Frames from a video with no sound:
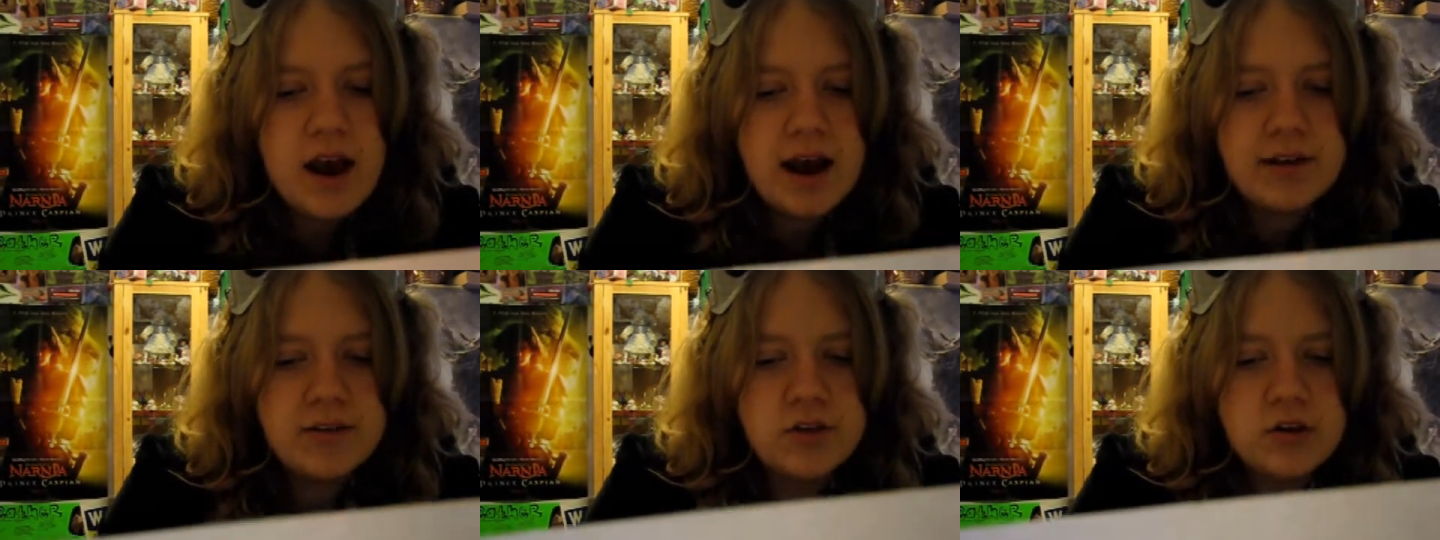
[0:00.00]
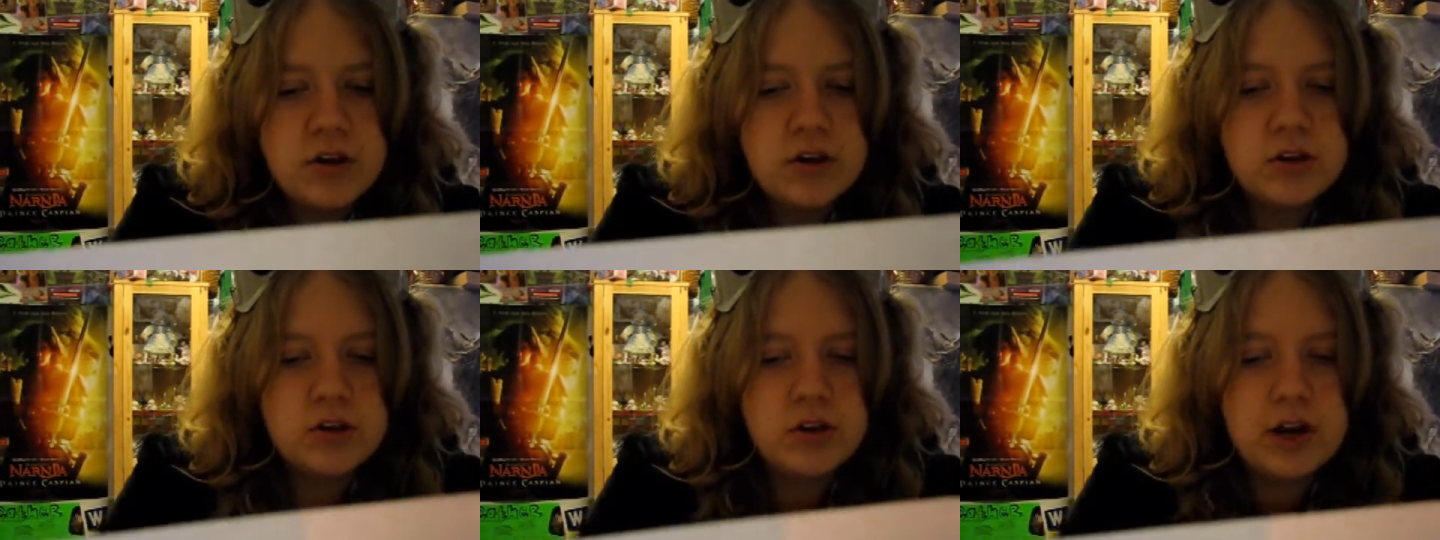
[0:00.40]
At this
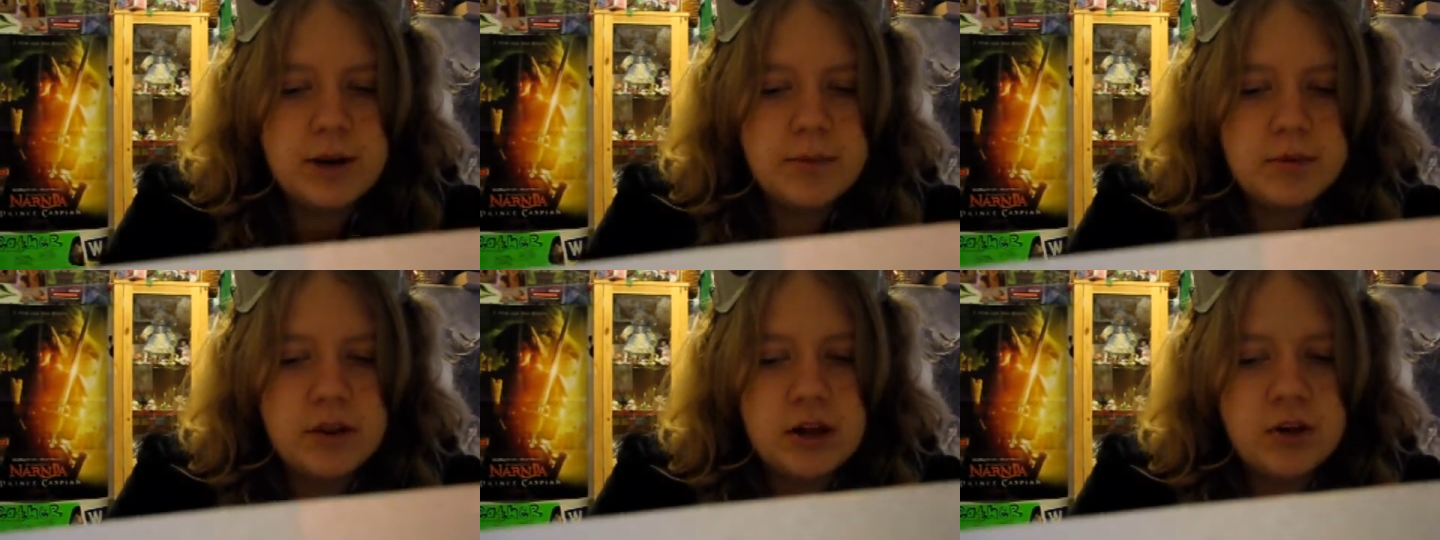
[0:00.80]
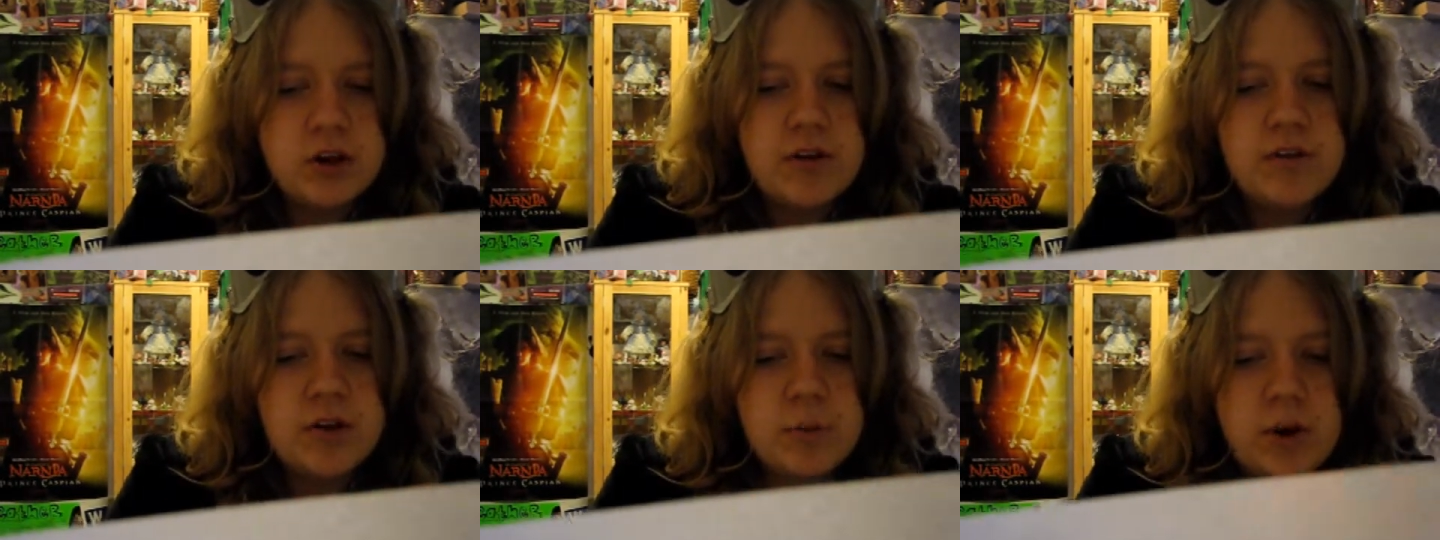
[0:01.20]
she screamed,
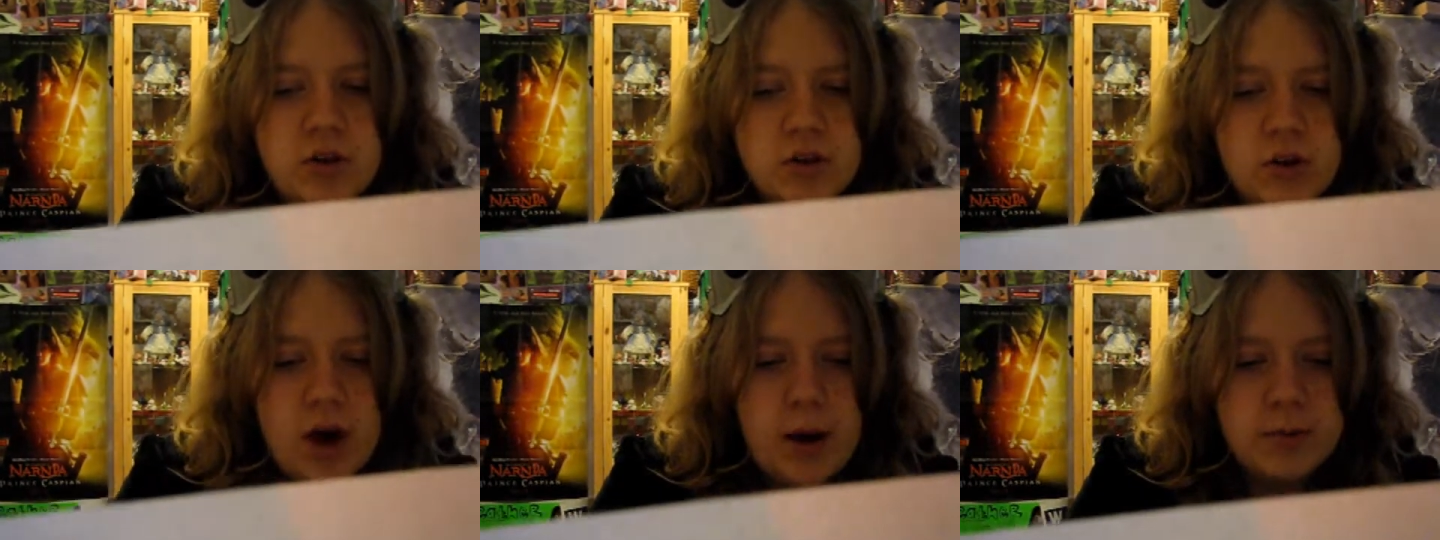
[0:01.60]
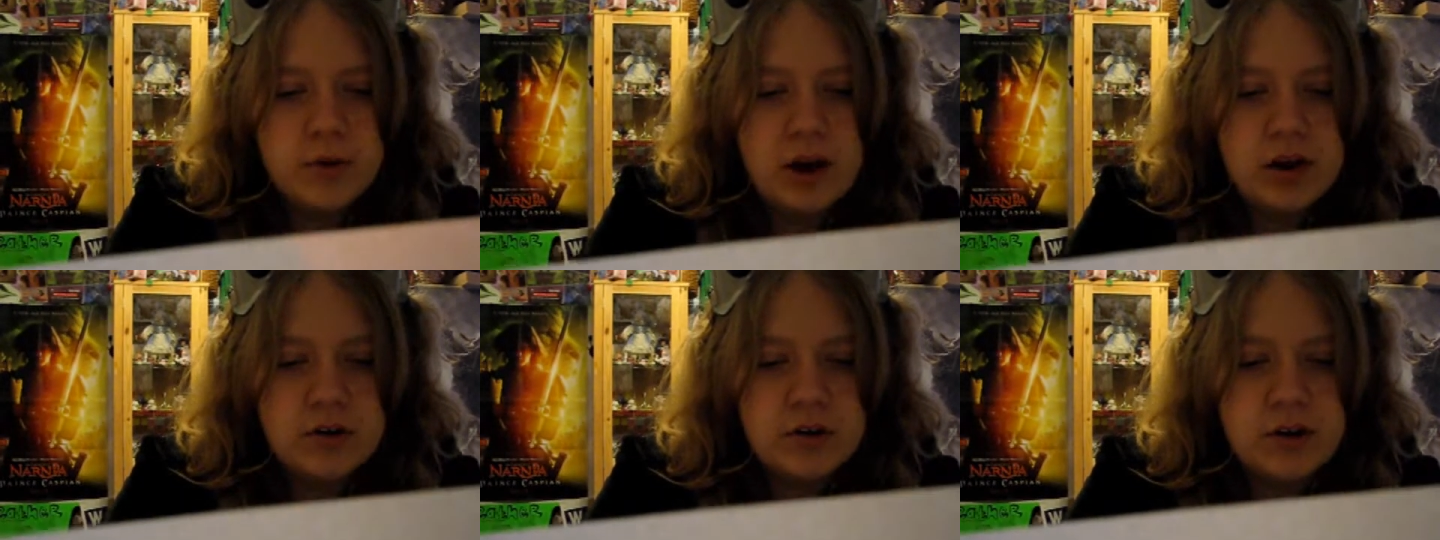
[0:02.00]
lunging for the precious
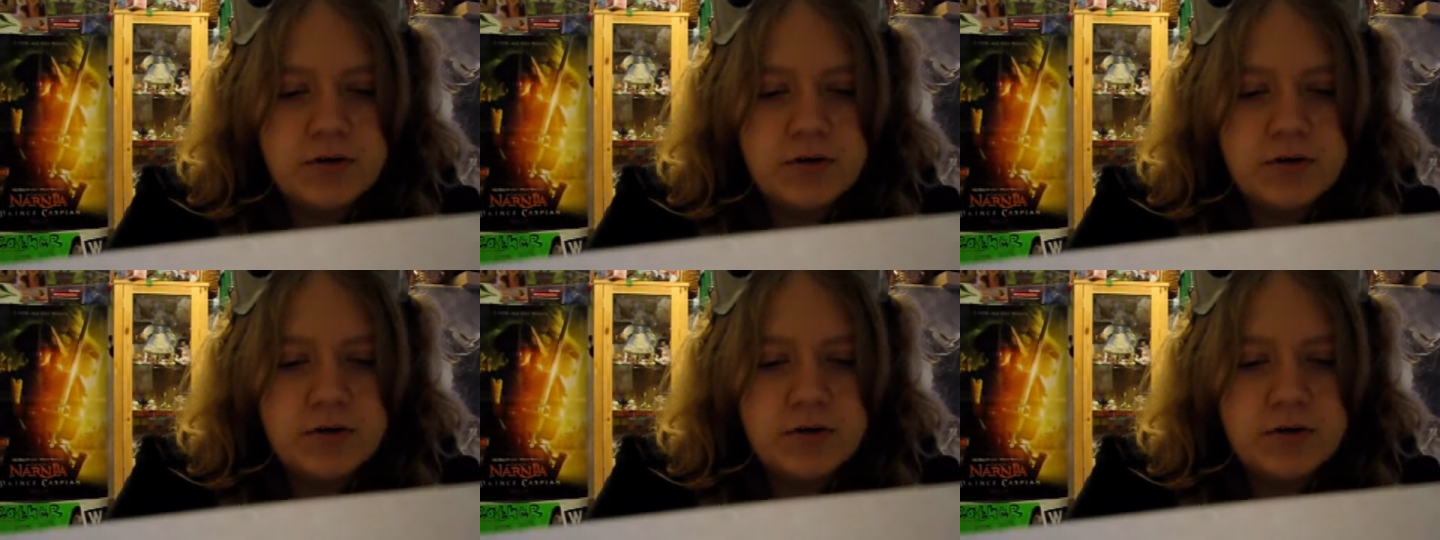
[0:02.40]
object.